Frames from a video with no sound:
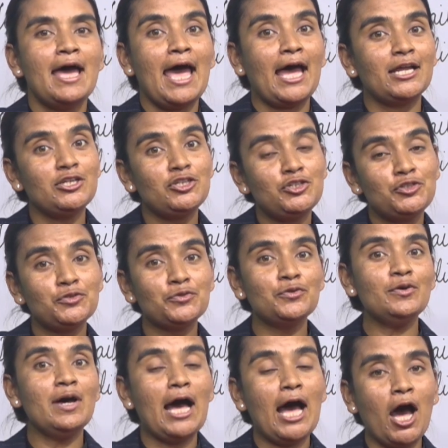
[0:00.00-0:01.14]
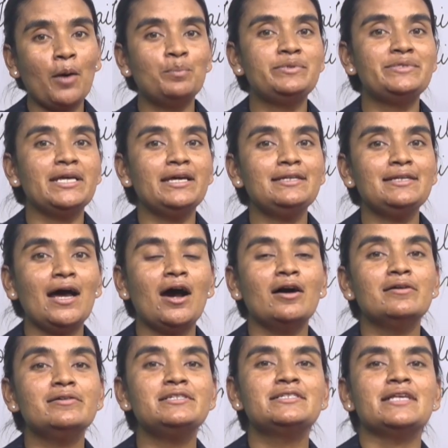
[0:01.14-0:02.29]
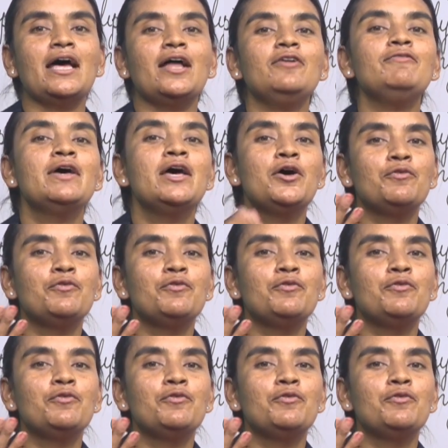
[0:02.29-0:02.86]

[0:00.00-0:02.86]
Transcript: and to update ourselves.